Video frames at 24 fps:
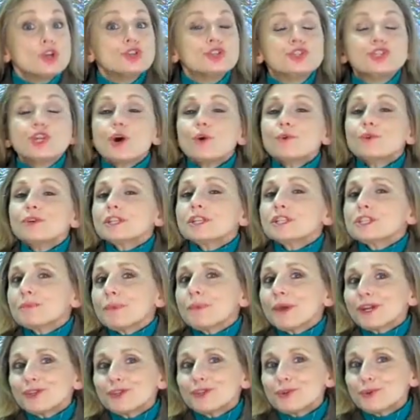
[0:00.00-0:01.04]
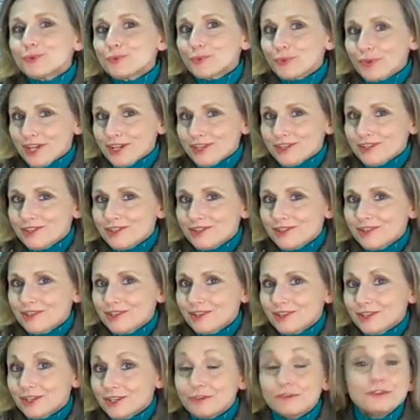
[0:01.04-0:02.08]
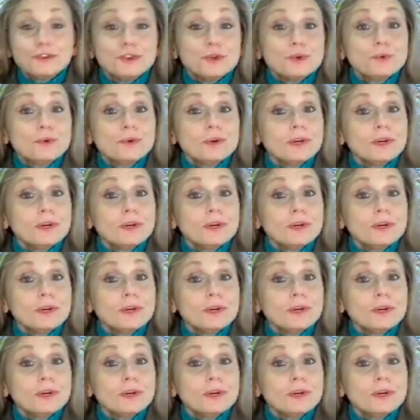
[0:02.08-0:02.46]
"Don't expect to rate if you